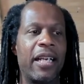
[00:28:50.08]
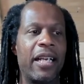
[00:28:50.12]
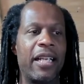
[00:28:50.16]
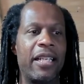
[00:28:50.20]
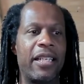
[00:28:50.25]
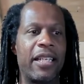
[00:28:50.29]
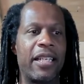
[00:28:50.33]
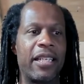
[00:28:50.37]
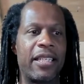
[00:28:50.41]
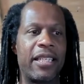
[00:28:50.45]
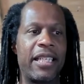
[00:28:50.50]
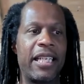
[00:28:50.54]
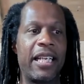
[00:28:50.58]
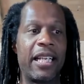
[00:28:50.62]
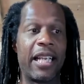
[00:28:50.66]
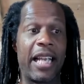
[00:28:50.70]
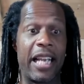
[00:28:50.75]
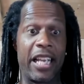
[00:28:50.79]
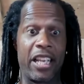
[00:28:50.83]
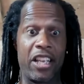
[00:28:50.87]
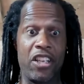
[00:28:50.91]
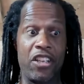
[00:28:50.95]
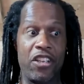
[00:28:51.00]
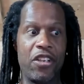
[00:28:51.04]
to see
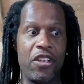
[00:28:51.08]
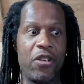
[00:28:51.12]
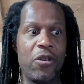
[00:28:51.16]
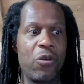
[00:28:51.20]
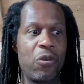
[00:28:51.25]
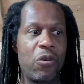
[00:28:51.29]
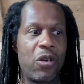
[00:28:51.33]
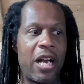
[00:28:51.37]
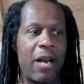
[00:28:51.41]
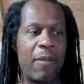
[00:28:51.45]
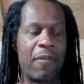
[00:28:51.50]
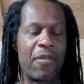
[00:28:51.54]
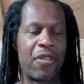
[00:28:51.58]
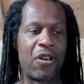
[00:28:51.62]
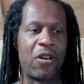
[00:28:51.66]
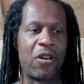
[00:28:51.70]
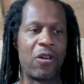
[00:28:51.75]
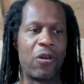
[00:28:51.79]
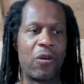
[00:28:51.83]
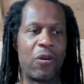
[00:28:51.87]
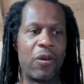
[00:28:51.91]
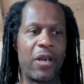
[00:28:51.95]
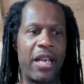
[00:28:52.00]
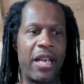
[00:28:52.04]
like you come
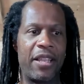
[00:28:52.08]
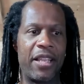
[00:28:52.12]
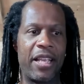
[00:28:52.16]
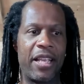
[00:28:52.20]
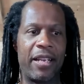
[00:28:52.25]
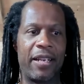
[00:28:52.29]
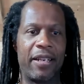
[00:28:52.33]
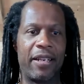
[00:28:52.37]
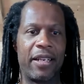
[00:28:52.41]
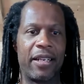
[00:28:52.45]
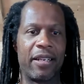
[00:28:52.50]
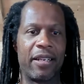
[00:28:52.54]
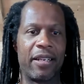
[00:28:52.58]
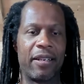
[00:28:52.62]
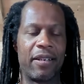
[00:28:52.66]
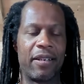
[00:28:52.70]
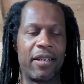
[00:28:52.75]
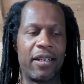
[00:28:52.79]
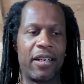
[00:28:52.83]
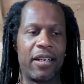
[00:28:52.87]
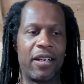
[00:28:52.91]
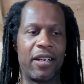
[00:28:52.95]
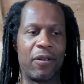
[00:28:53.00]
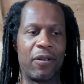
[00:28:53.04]
through and then
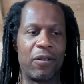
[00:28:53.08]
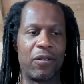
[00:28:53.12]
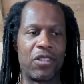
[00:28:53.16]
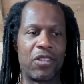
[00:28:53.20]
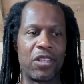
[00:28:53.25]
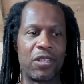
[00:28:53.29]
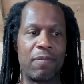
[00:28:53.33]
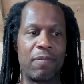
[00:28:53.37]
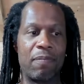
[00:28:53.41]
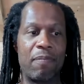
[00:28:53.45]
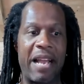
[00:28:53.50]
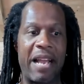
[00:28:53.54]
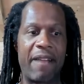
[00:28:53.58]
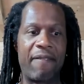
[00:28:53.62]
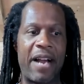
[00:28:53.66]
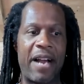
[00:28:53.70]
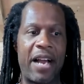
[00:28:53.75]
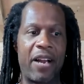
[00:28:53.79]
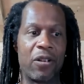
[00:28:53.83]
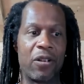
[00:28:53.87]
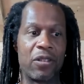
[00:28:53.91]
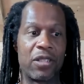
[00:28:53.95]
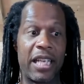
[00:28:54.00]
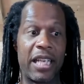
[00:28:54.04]
you know just make
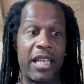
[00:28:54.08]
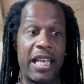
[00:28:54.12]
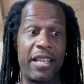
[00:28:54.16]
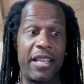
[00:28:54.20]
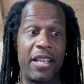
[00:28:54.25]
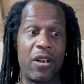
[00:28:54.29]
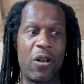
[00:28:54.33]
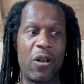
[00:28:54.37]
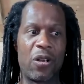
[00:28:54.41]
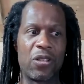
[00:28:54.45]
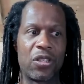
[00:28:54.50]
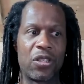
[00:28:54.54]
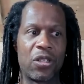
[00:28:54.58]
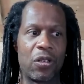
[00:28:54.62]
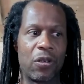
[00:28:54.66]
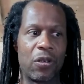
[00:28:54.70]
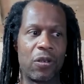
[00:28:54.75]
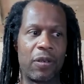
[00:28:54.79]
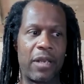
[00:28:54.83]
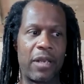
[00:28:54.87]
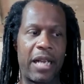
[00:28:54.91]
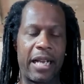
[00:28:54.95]
finals, and then also